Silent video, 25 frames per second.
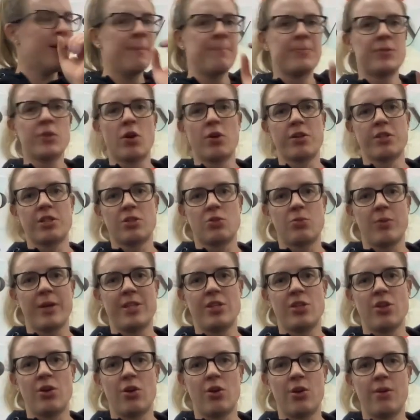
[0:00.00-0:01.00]
not just when
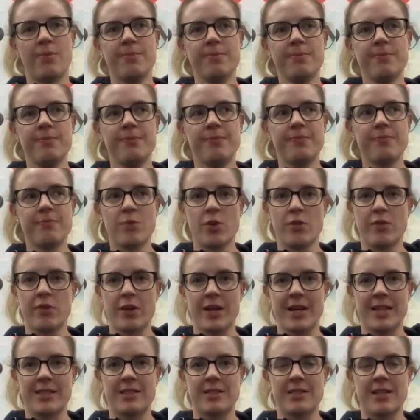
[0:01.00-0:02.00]
you're moving or
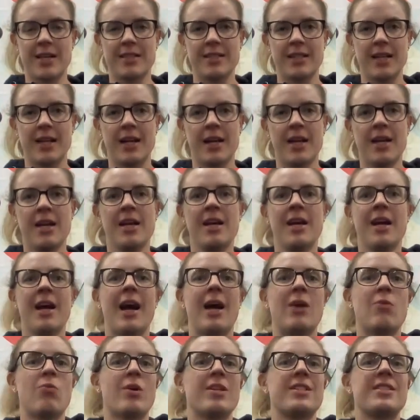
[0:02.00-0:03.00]
exercising.
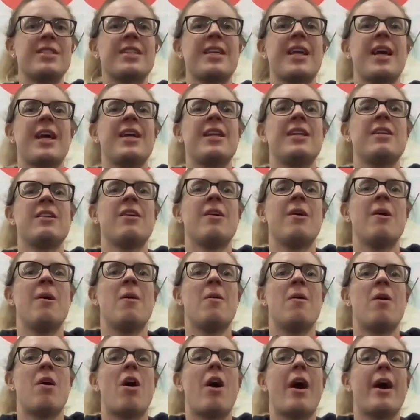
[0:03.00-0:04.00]
And once again,
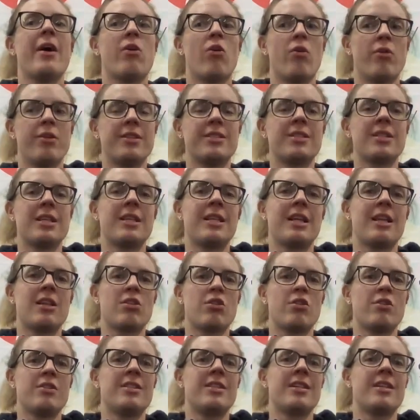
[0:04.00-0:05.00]
I honestly think
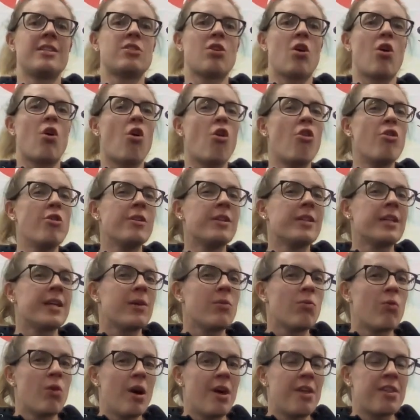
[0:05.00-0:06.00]
those things are only
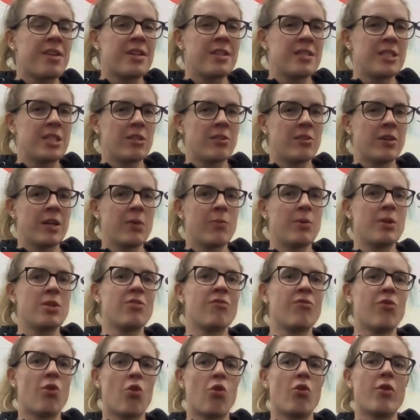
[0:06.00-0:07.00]
worth considering when
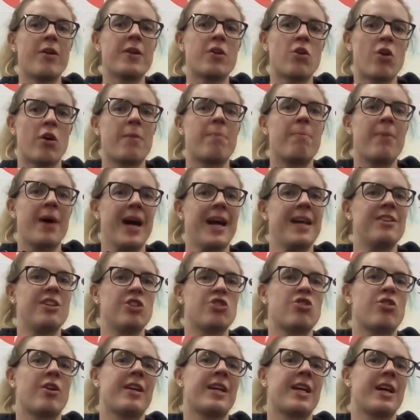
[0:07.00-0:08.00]
you've already got a pain that you're
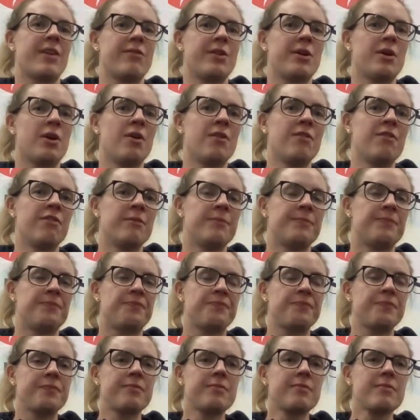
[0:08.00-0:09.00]
trying to get rid of.
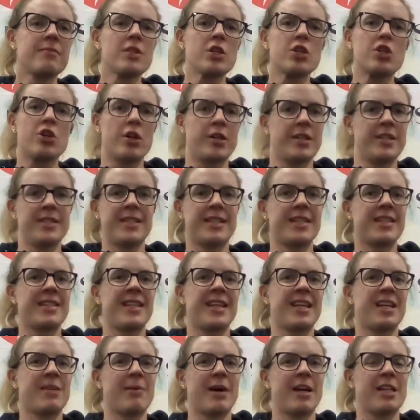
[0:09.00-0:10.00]
You don't need to
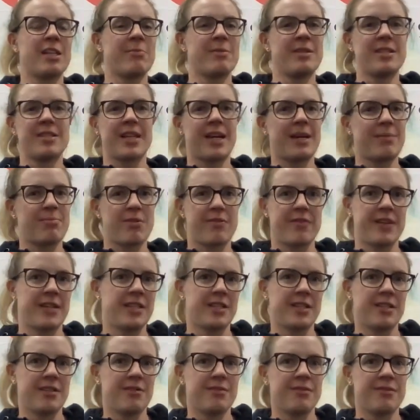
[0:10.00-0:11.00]
think about them as like
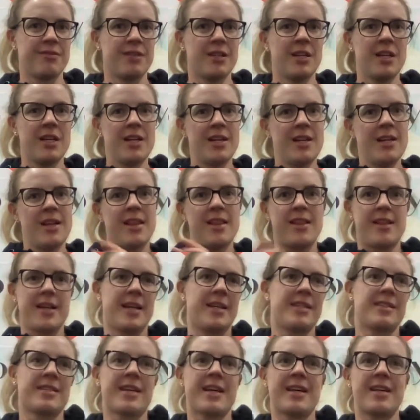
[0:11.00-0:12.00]
preventative
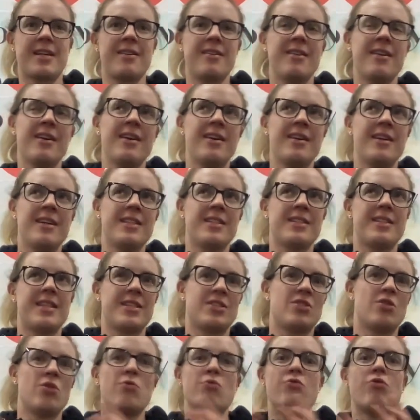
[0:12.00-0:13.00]
things. Like
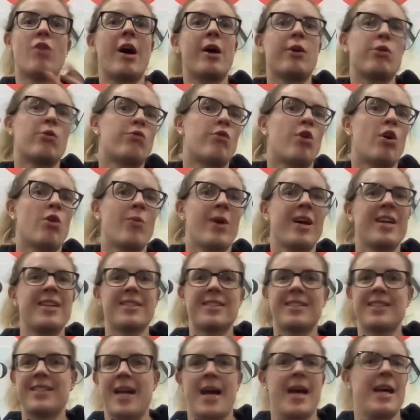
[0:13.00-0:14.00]
there's no right or wrong way to
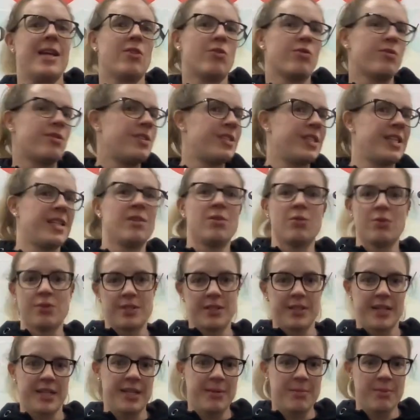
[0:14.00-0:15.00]
stand or sit or
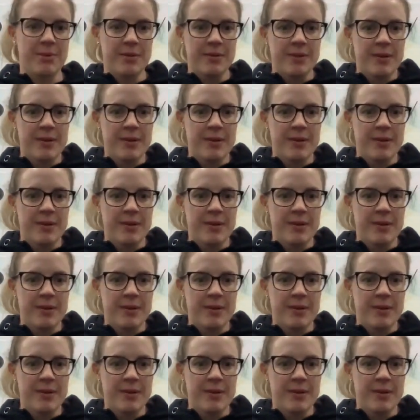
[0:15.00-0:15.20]
sleep.